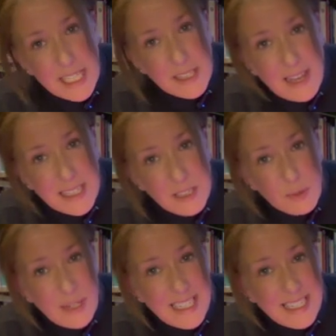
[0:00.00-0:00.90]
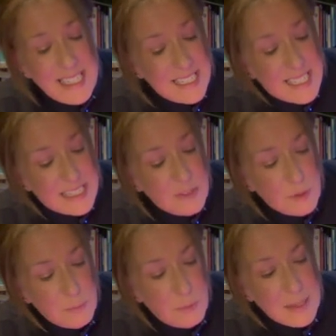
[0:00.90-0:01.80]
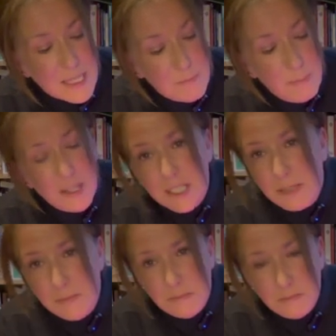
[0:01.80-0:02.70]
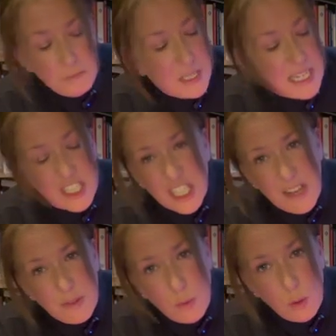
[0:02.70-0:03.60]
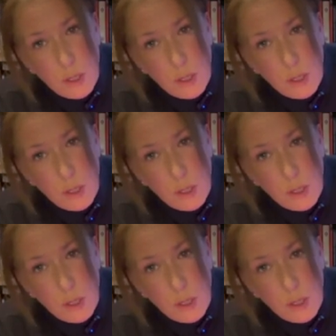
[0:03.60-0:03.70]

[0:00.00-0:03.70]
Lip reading: these lights is really needed at different points, but we can actually have them all